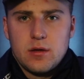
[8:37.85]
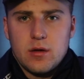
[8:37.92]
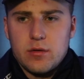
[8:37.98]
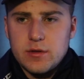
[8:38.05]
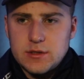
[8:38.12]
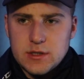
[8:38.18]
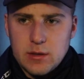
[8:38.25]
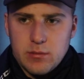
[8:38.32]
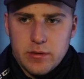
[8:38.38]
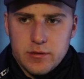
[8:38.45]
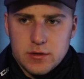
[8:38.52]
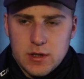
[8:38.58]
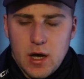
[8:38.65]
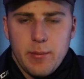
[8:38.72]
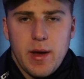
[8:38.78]
Go to some
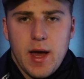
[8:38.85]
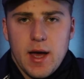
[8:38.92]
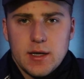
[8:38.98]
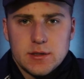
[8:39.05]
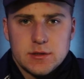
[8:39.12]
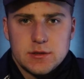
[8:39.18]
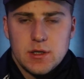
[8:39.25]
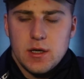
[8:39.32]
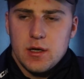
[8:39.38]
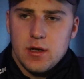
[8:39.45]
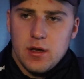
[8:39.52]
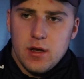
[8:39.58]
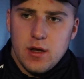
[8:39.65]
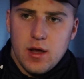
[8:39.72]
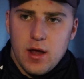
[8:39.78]
other dumbass
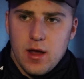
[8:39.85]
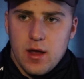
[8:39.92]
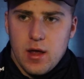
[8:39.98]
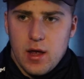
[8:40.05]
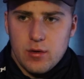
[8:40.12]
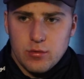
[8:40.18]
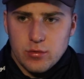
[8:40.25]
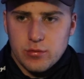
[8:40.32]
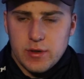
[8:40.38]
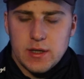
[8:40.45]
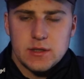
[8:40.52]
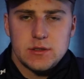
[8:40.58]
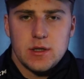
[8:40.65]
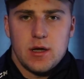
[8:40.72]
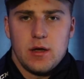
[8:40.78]
and ruin
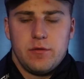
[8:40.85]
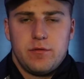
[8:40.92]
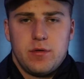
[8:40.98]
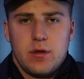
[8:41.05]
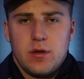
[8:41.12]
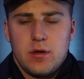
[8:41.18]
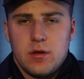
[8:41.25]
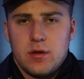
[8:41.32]
his life.